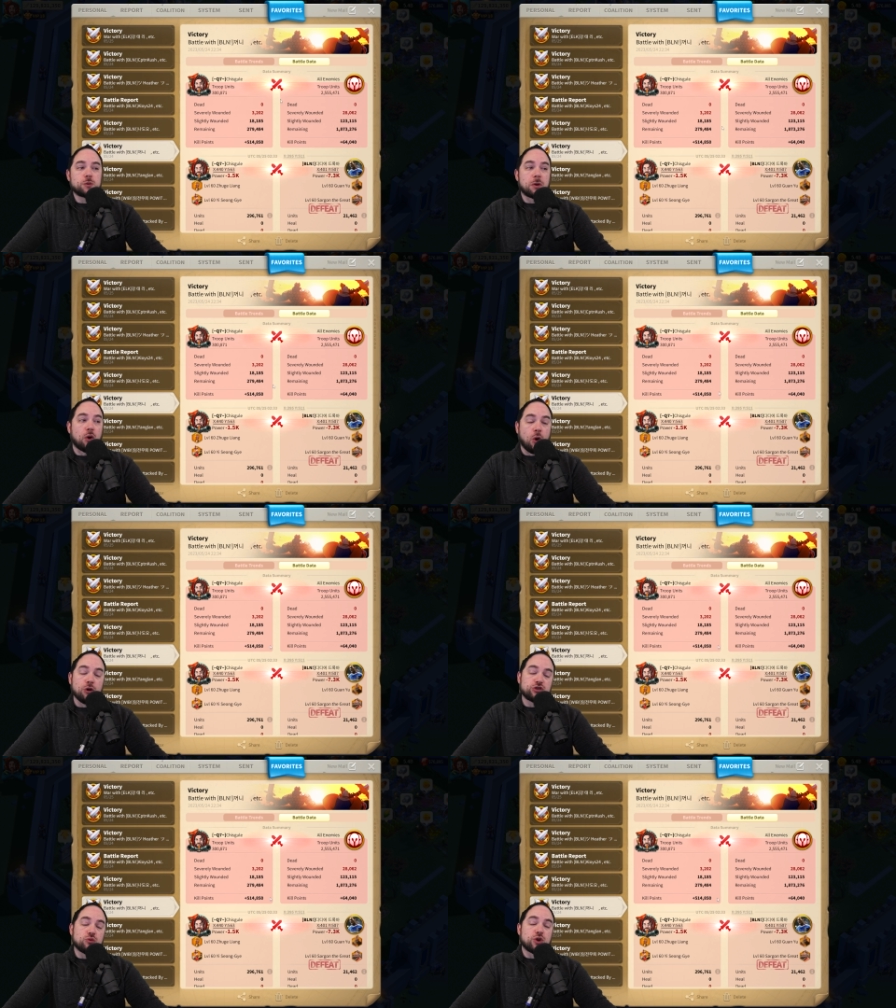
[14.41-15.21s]
but
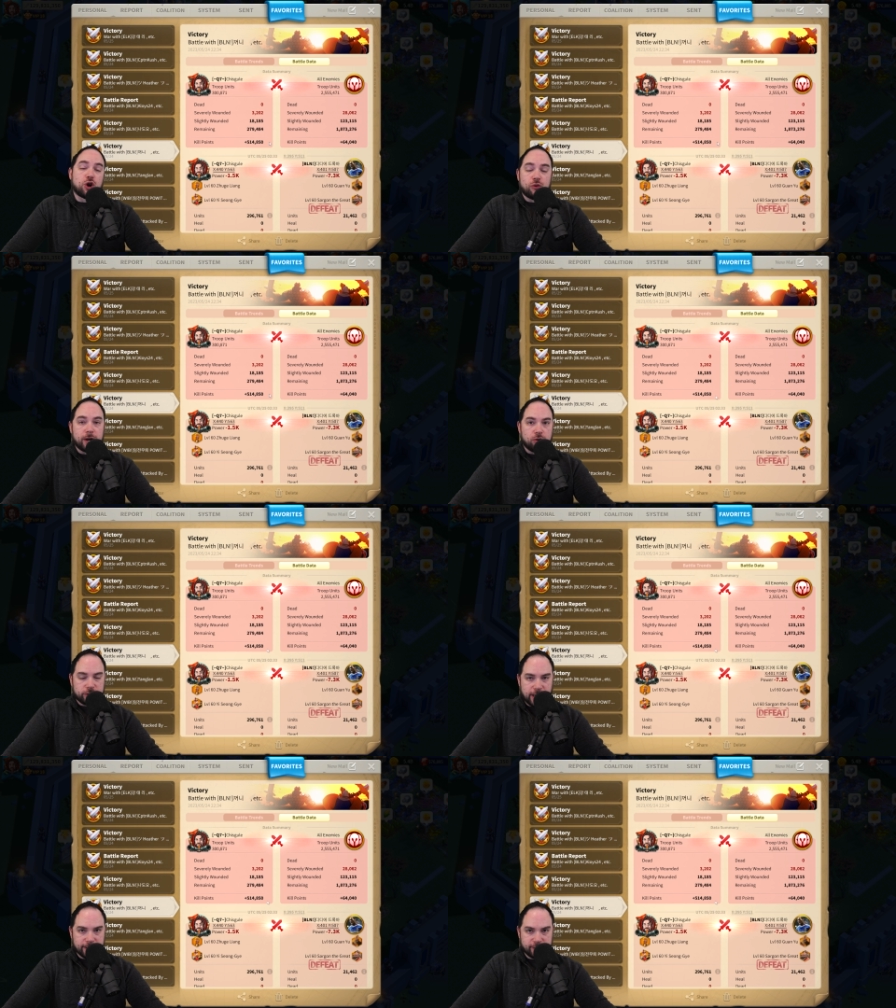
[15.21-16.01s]
also the critical
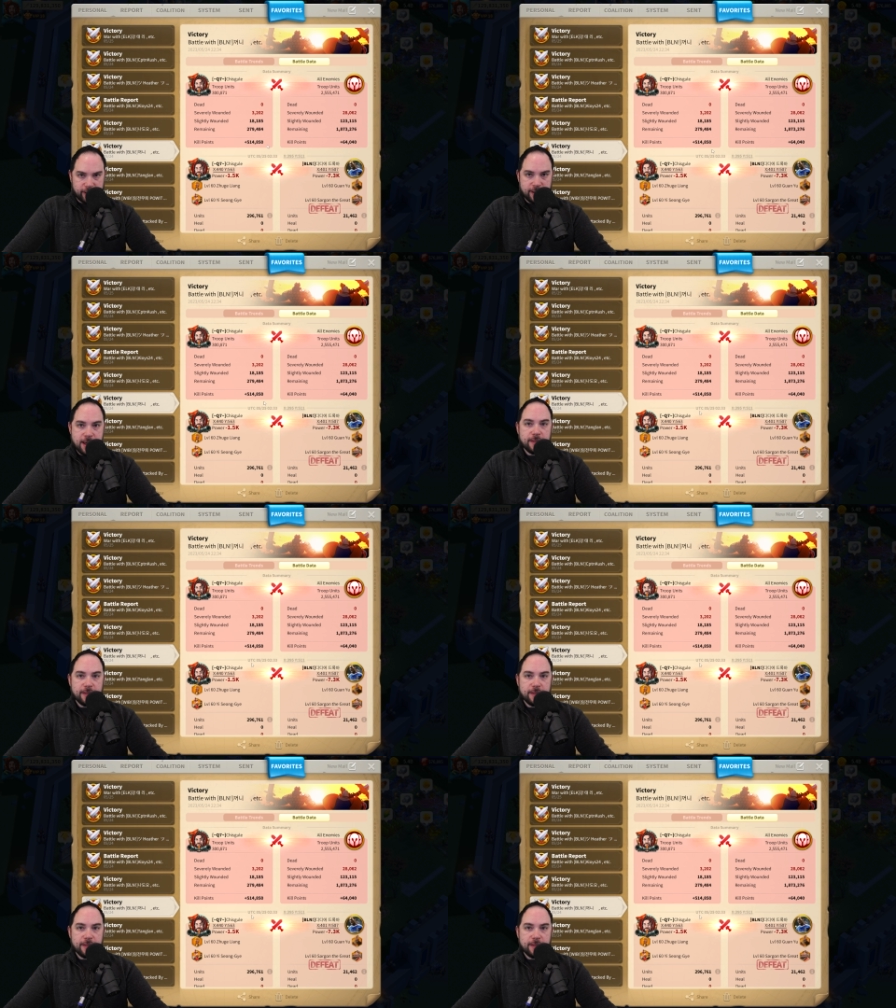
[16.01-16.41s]
testing